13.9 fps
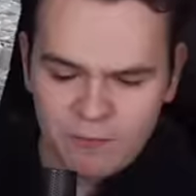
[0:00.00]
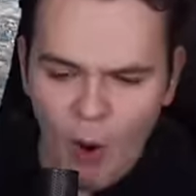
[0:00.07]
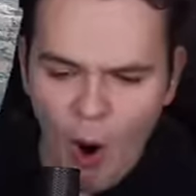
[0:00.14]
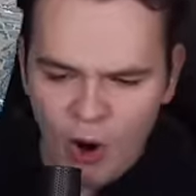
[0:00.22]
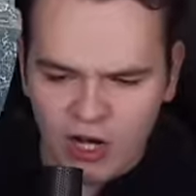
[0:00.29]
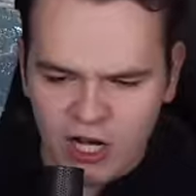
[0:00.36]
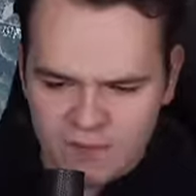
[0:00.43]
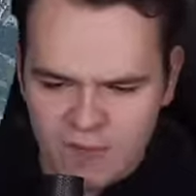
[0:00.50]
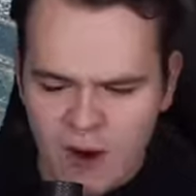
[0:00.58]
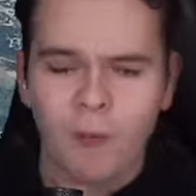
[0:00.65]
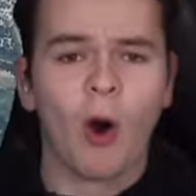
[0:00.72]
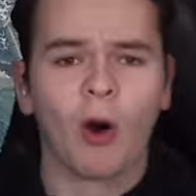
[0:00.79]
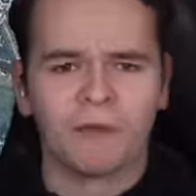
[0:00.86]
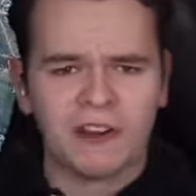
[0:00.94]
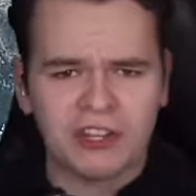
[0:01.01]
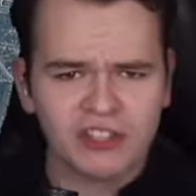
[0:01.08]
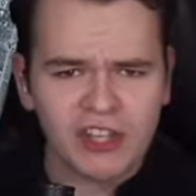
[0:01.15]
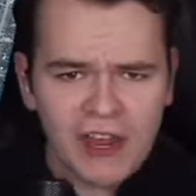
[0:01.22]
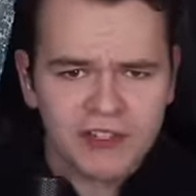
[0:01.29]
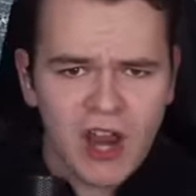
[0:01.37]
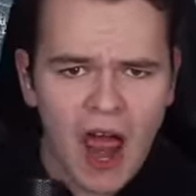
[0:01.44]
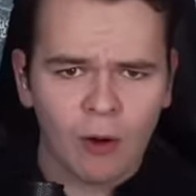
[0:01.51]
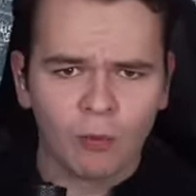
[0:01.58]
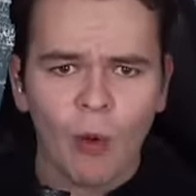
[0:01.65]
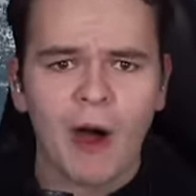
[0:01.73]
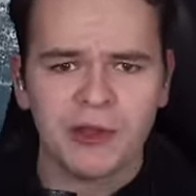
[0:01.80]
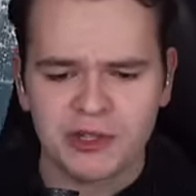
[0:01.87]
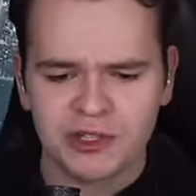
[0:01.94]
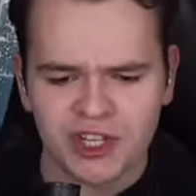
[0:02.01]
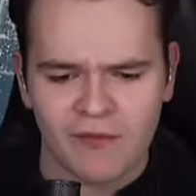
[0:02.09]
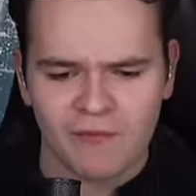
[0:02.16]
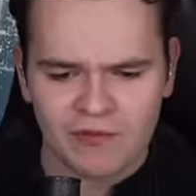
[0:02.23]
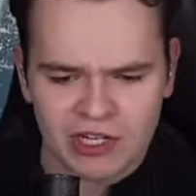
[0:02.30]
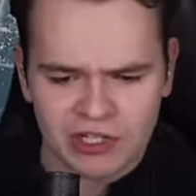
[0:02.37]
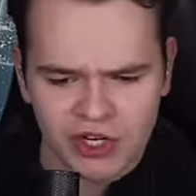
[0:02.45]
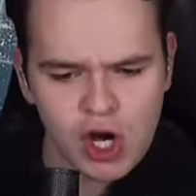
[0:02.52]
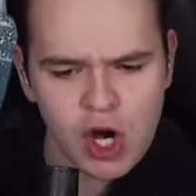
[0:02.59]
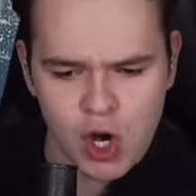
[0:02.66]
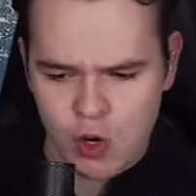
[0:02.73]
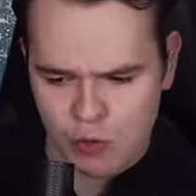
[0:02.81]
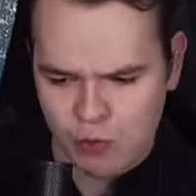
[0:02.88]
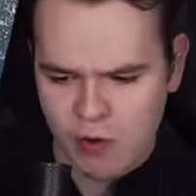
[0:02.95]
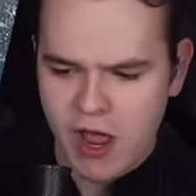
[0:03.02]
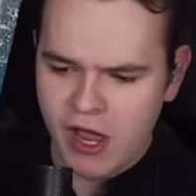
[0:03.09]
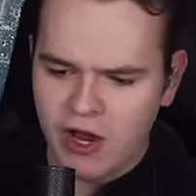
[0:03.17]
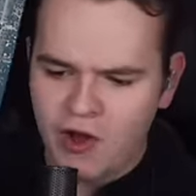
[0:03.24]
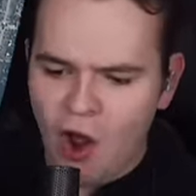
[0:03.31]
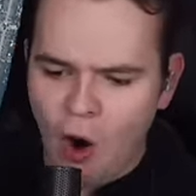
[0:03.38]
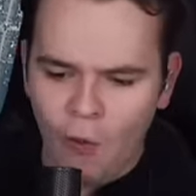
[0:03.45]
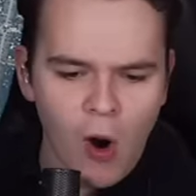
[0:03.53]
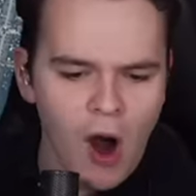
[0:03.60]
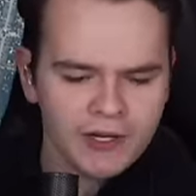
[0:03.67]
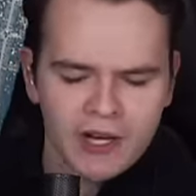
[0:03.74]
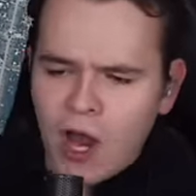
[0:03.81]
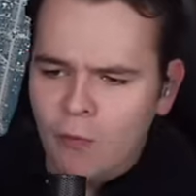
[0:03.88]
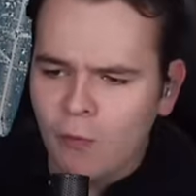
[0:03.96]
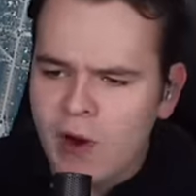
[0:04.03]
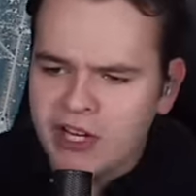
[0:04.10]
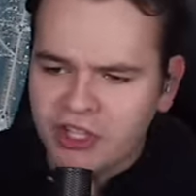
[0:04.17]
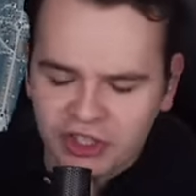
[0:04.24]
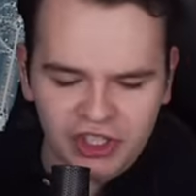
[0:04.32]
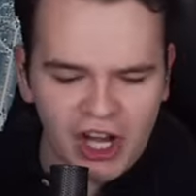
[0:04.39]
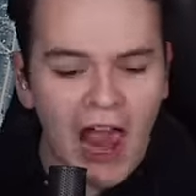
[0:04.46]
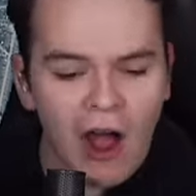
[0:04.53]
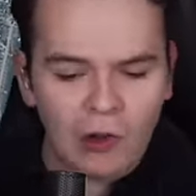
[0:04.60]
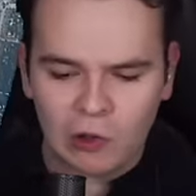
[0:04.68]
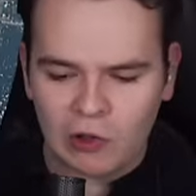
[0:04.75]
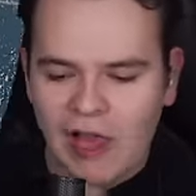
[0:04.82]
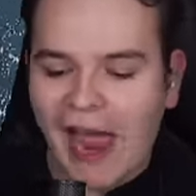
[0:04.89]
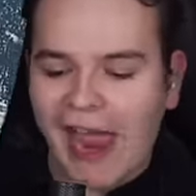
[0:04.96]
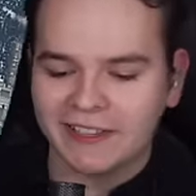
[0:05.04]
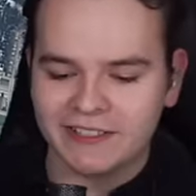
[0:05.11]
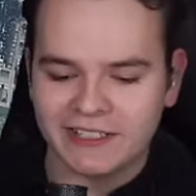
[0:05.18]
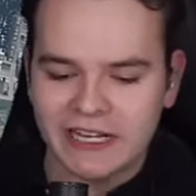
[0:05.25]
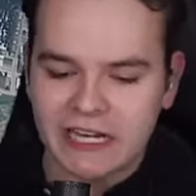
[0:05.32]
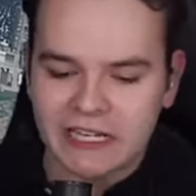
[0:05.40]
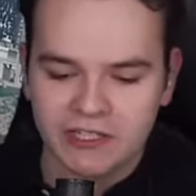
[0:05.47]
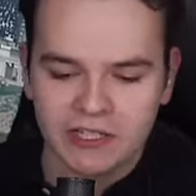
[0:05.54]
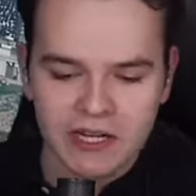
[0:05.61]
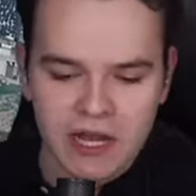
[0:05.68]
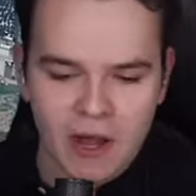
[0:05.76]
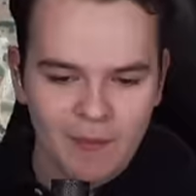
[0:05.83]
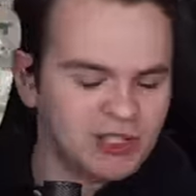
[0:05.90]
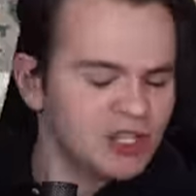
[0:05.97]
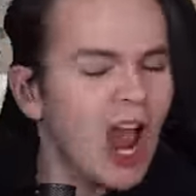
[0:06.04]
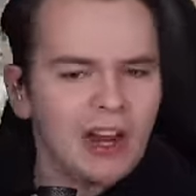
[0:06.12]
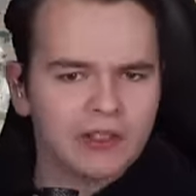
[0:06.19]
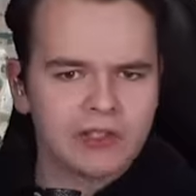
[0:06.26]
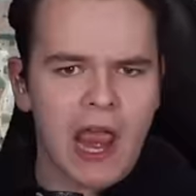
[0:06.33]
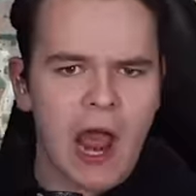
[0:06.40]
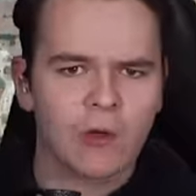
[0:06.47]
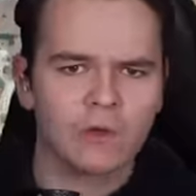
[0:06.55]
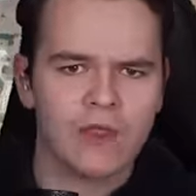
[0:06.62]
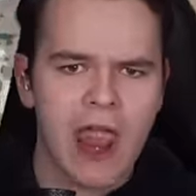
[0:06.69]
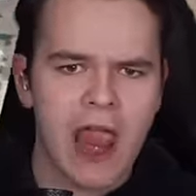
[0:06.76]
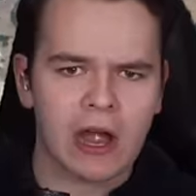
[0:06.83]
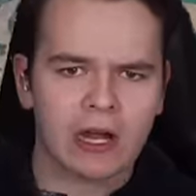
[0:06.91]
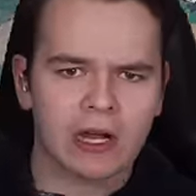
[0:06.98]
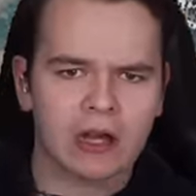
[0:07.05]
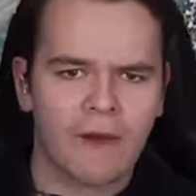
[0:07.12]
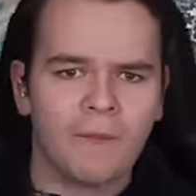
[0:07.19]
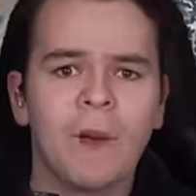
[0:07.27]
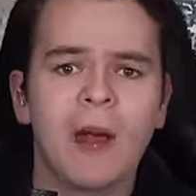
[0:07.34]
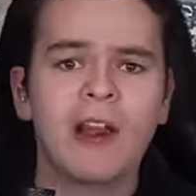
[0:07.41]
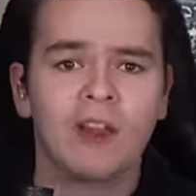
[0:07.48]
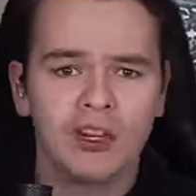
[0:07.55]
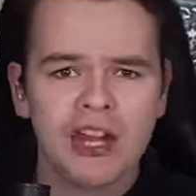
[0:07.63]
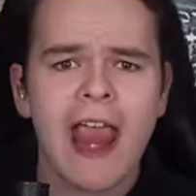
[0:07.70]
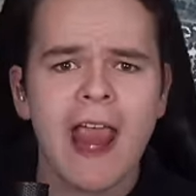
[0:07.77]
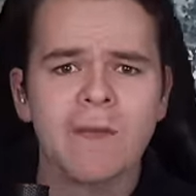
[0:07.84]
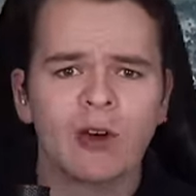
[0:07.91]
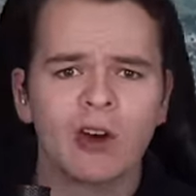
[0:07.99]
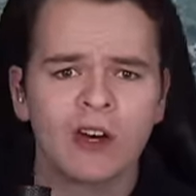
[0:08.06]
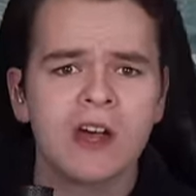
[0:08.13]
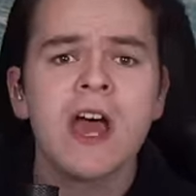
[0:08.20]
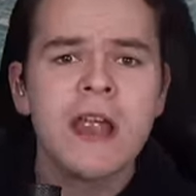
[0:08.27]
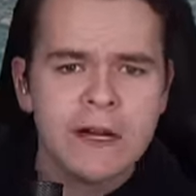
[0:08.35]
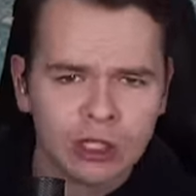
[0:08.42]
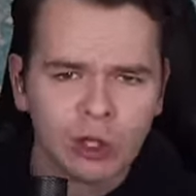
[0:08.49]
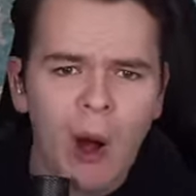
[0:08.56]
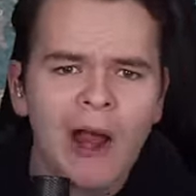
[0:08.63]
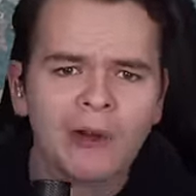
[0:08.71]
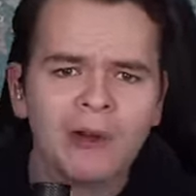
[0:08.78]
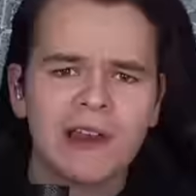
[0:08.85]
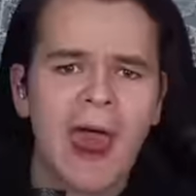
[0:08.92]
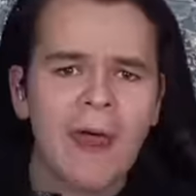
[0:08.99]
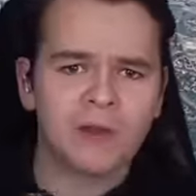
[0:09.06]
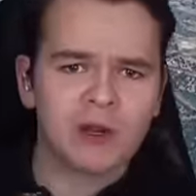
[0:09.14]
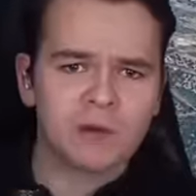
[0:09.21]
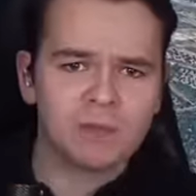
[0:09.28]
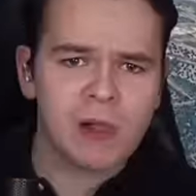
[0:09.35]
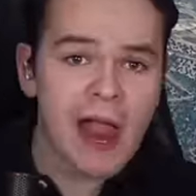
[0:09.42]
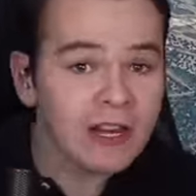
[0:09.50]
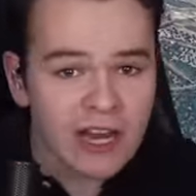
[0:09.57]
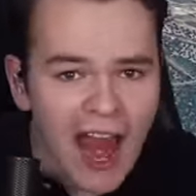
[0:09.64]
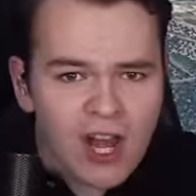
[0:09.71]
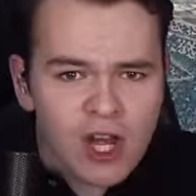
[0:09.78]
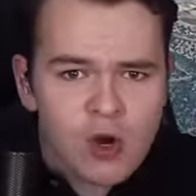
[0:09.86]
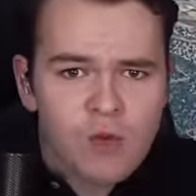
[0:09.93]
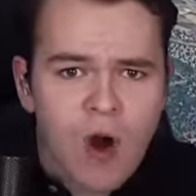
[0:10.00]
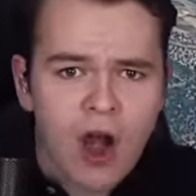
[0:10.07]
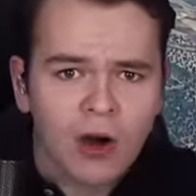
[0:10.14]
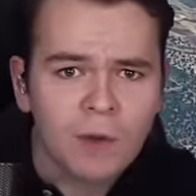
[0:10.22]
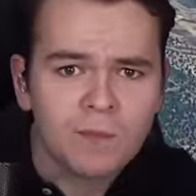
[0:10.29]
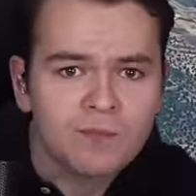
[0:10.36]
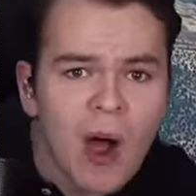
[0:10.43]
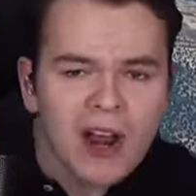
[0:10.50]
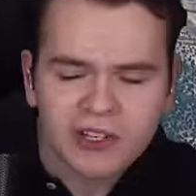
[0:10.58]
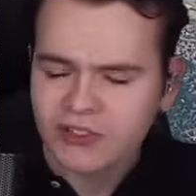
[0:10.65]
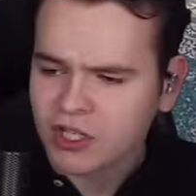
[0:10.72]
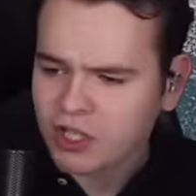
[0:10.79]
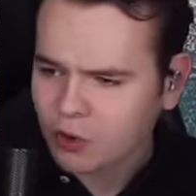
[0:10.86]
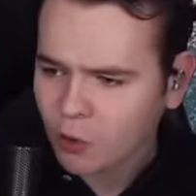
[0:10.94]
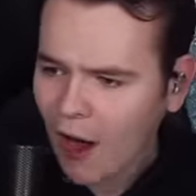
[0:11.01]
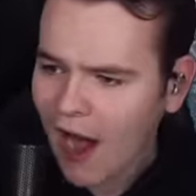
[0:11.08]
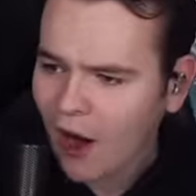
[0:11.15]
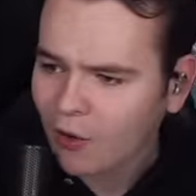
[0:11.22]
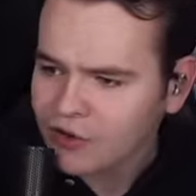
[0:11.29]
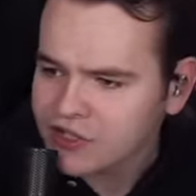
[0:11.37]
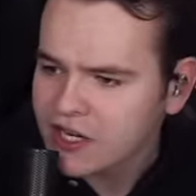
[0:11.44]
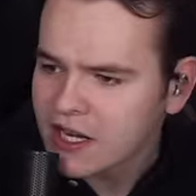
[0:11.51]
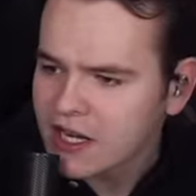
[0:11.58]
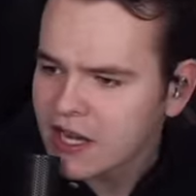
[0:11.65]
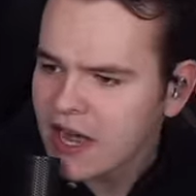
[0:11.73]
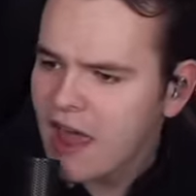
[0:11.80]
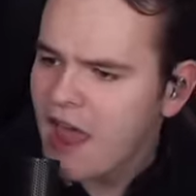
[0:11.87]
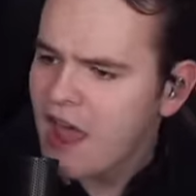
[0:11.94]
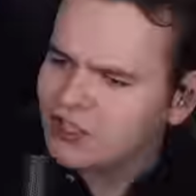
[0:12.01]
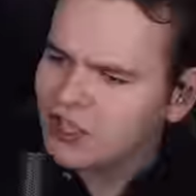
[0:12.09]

everybody, welcome aboard the Cessna 172. You know what? We shall land it, but not down there. Everybody, today we're gonna try to land this plane anywhere but the ground. Take a look at